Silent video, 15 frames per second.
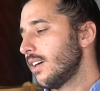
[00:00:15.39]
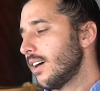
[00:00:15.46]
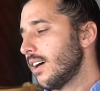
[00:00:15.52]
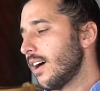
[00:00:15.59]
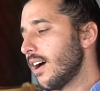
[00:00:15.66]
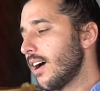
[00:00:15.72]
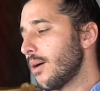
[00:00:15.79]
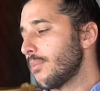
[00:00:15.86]

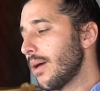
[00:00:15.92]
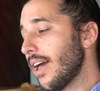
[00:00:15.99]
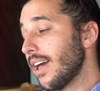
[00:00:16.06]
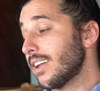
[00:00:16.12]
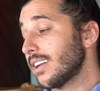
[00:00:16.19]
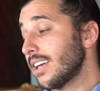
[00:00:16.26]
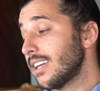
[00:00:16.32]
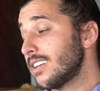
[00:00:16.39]

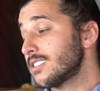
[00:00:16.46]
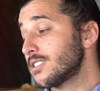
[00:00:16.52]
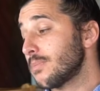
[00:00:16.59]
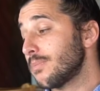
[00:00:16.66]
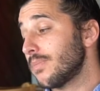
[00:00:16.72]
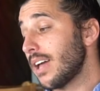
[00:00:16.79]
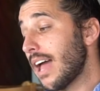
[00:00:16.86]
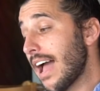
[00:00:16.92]
And it is
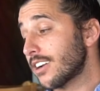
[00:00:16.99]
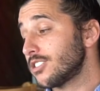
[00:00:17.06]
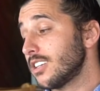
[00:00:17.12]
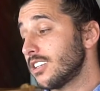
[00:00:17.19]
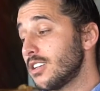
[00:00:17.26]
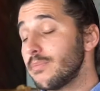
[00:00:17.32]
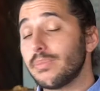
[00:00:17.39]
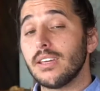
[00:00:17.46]
actually
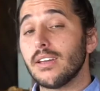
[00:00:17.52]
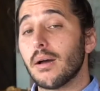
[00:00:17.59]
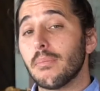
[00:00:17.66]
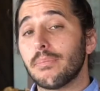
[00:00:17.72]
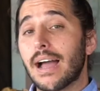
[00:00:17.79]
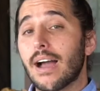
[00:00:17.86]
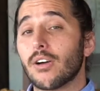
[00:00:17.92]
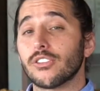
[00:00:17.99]
going to be
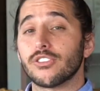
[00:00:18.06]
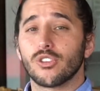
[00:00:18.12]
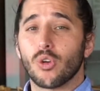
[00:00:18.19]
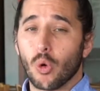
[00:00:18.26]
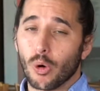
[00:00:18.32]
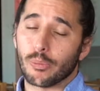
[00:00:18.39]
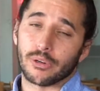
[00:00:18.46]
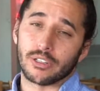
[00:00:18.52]
about
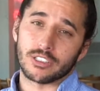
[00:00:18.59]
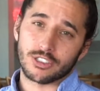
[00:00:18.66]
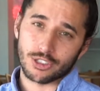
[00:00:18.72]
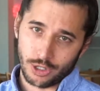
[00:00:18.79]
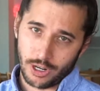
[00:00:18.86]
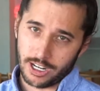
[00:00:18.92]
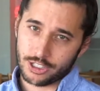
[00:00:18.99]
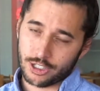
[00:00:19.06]
corporate
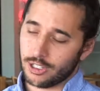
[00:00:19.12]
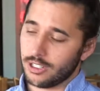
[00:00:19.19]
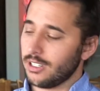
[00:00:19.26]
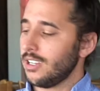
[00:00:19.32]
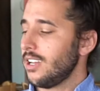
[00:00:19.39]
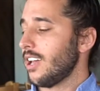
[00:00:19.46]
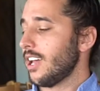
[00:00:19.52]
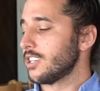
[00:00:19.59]
structure
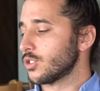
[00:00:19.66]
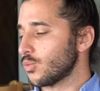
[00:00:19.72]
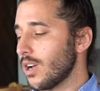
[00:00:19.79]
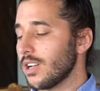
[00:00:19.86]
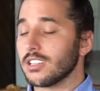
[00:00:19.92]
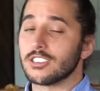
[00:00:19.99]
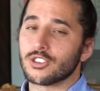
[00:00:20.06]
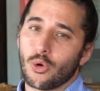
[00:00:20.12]
as
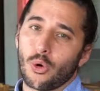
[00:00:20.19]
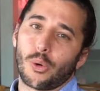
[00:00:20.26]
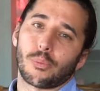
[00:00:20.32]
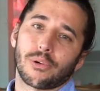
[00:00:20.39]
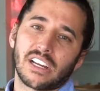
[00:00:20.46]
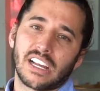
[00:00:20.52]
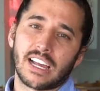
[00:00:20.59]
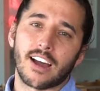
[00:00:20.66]
well as
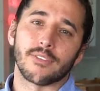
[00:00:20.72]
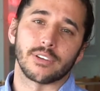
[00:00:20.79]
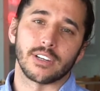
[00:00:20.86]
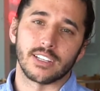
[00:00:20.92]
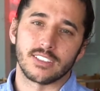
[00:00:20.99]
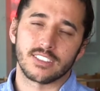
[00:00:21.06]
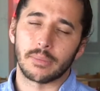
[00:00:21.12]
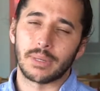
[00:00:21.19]
corporate
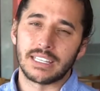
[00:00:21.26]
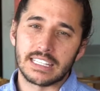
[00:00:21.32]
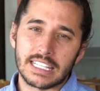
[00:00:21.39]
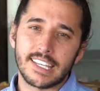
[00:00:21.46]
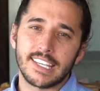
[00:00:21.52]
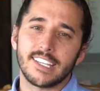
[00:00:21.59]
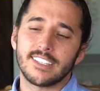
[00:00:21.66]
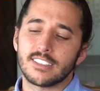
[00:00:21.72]
governance. I mean,
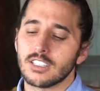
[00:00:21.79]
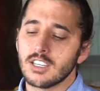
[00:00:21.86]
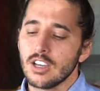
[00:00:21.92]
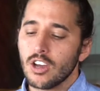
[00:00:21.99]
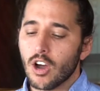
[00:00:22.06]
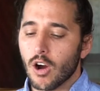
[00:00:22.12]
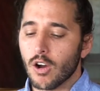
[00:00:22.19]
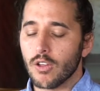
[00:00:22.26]
these
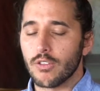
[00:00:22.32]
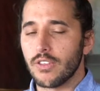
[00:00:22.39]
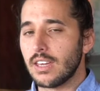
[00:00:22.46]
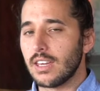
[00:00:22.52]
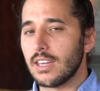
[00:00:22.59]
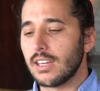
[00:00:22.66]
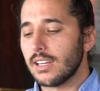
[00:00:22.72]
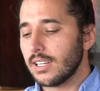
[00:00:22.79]
are
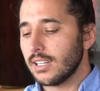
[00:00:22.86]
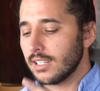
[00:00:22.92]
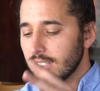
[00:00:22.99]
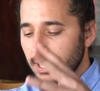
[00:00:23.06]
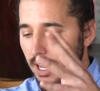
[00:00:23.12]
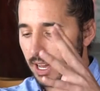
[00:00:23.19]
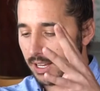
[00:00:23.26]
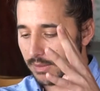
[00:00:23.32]
the
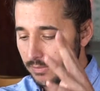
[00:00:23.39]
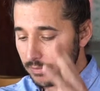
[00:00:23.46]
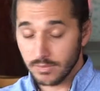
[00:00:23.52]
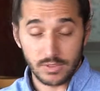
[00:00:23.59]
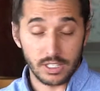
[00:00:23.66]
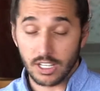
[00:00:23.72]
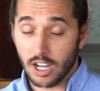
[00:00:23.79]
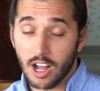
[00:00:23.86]

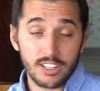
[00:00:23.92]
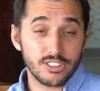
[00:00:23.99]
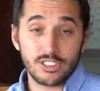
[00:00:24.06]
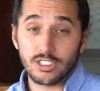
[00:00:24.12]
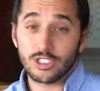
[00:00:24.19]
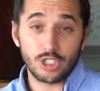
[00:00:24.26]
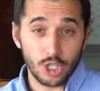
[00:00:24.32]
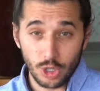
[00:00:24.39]

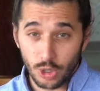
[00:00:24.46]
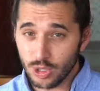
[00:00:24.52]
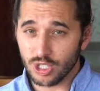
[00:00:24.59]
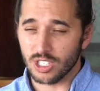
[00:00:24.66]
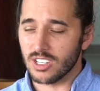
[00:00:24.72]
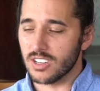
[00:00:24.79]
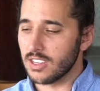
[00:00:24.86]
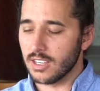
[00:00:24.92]

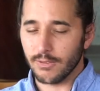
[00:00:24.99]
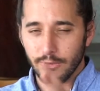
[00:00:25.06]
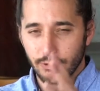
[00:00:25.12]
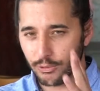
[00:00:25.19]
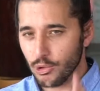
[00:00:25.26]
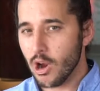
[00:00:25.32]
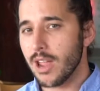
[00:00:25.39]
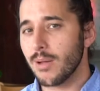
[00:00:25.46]
constitution, the
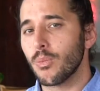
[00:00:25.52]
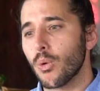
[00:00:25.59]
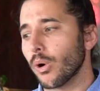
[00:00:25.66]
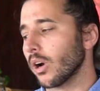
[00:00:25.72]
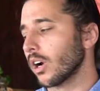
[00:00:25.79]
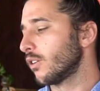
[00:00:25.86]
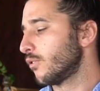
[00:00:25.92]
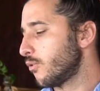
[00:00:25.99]

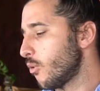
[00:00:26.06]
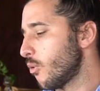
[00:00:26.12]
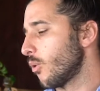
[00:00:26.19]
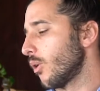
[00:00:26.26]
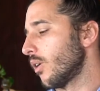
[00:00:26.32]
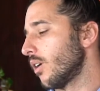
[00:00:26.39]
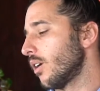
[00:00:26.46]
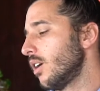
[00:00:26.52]
framework
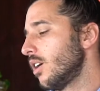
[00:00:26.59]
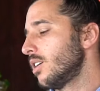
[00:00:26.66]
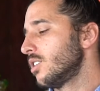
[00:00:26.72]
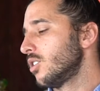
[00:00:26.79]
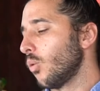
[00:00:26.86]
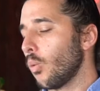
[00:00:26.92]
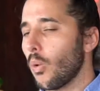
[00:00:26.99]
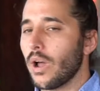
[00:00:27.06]
for
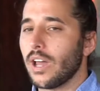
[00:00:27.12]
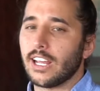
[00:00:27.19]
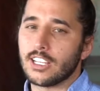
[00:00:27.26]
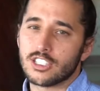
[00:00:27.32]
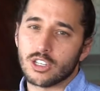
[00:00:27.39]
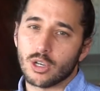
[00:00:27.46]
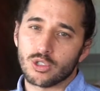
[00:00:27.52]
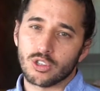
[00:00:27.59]
what a
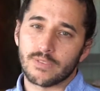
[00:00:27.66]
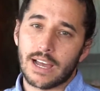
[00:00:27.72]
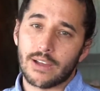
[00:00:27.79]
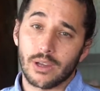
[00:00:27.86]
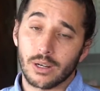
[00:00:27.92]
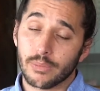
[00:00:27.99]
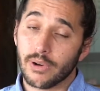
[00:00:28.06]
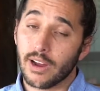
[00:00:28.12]
social value
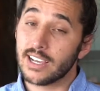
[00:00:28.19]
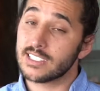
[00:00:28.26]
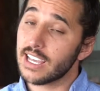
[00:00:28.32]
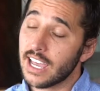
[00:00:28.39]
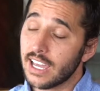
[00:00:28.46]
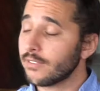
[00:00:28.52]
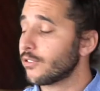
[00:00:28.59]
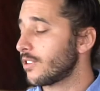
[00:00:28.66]
enterprise,
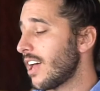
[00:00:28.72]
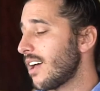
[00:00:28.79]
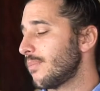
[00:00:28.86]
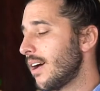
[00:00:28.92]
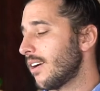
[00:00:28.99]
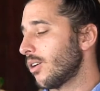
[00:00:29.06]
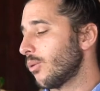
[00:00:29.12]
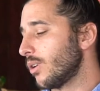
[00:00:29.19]
and for that
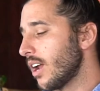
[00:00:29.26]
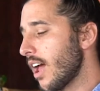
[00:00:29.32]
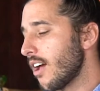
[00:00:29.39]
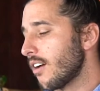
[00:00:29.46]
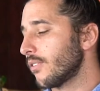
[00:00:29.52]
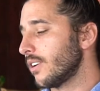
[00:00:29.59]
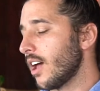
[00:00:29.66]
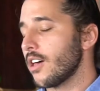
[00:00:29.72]
matter, what
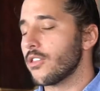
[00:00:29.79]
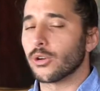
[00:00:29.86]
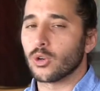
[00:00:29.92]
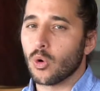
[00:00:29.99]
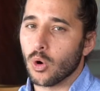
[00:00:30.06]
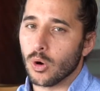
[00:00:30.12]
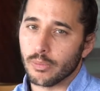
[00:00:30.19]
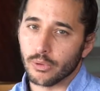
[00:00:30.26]
every other
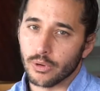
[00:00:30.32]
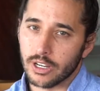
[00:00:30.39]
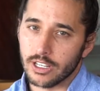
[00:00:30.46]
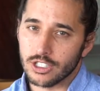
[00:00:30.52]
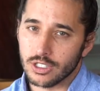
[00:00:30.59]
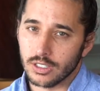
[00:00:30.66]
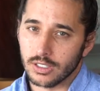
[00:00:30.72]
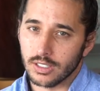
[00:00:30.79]

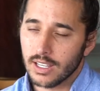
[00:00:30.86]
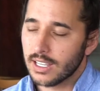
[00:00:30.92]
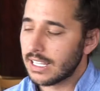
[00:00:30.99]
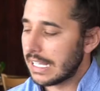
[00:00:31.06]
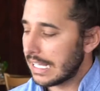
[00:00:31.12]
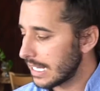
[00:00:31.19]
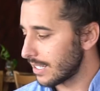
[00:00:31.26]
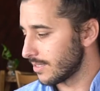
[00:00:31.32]
corporation
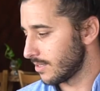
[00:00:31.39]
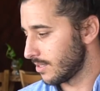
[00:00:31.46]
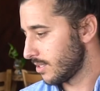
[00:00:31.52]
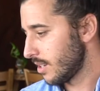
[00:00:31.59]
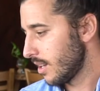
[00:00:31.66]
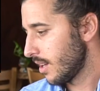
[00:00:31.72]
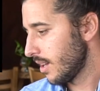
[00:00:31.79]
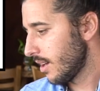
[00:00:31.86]
is.
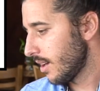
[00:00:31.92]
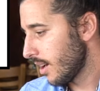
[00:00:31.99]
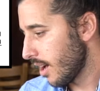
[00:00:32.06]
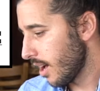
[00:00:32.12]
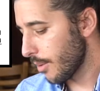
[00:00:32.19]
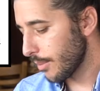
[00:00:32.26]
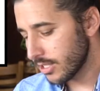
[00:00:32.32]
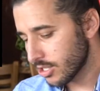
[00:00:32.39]

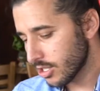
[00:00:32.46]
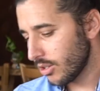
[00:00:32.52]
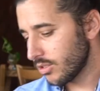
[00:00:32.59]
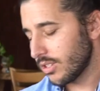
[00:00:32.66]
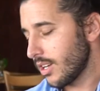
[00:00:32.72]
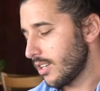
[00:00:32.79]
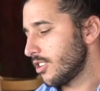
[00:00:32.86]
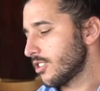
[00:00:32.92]
And so
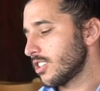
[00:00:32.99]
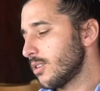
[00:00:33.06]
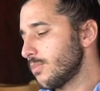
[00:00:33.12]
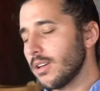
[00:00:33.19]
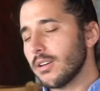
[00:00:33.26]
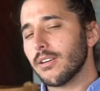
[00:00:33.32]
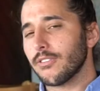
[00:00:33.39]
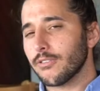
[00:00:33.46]
there's going to be
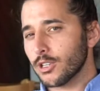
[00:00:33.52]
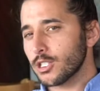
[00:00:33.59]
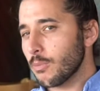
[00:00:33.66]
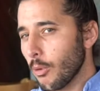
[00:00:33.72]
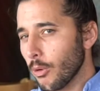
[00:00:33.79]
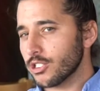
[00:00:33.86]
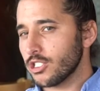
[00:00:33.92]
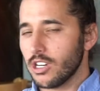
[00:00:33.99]
a first
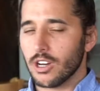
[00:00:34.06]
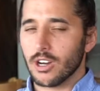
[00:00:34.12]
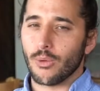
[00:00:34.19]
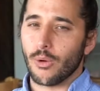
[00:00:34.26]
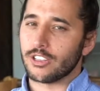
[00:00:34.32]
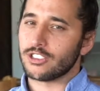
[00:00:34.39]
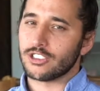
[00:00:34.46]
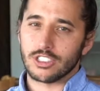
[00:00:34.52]
portion here
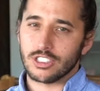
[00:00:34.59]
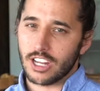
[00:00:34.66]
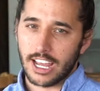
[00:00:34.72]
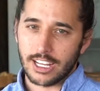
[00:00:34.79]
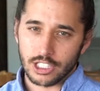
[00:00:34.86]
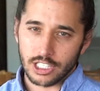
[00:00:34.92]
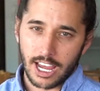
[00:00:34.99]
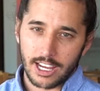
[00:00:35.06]
where it's just
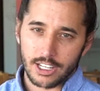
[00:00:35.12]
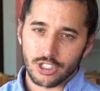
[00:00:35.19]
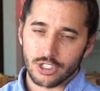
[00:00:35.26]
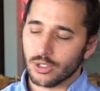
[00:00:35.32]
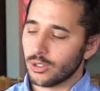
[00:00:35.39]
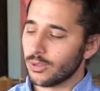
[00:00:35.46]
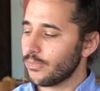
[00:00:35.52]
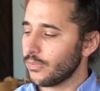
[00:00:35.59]

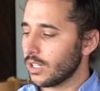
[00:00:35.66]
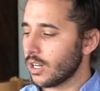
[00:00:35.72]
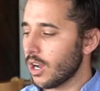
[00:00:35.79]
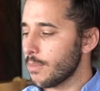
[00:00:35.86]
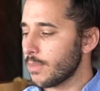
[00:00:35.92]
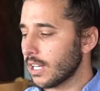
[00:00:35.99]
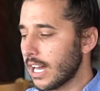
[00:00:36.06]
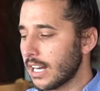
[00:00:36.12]
educational. I'm
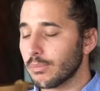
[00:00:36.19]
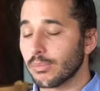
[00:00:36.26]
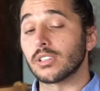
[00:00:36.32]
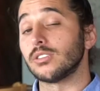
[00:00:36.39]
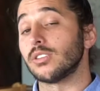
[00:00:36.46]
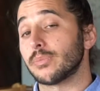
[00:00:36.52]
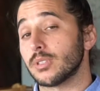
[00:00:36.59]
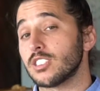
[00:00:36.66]
going to kind of bring
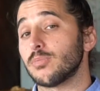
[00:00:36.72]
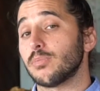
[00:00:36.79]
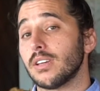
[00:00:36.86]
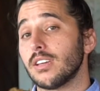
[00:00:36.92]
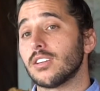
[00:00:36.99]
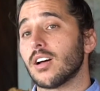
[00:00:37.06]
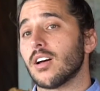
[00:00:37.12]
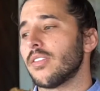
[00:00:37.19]
you up to
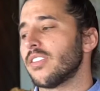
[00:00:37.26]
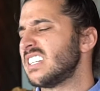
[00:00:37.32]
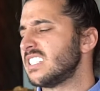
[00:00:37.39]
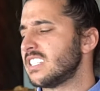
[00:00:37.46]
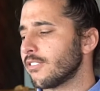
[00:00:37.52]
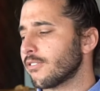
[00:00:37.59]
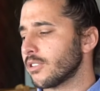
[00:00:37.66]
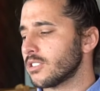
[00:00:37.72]
speed on the
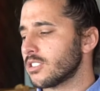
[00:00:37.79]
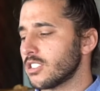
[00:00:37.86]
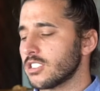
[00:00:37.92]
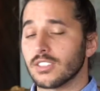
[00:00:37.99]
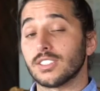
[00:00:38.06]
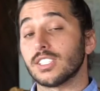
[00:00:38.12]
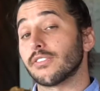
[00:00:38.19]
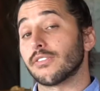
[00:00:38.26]
differences
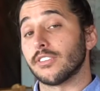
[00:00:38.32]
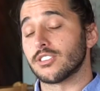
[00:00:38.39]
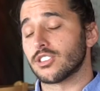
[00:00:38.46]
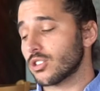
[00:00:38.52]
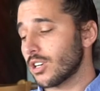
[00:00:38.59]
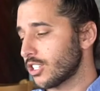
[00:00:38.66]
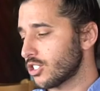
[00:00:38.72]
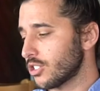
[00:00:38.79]
of different
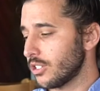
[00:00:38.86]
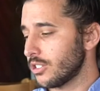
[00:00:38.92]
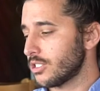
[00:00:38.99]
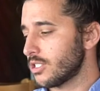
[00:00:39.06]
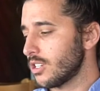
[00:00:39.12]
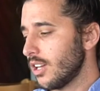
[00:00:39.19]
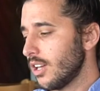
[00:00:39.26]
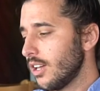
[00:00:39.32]

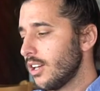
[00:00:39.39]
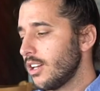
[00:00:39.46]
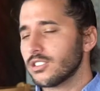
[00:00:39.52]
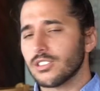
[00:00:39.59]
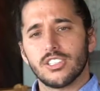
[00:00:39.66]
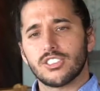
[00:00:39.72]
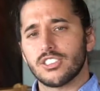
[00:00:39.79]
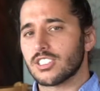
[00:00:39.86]
structures. So
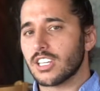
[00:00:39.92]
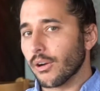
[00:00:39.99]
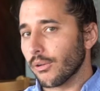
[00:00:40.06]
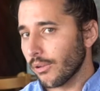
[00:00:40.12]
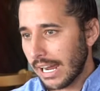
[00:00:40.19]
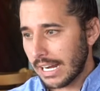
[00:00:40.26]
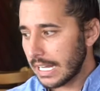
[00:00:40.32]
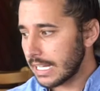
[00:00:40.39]
let's just get
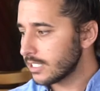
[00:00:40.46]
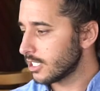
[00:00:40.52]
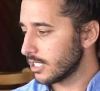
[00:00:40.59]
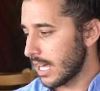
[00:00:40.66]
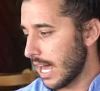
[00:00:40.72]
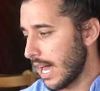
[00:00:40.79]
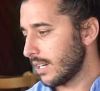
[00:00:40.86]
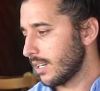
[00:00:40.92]
right into
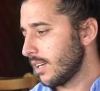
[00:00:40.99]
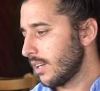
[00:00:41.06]
that.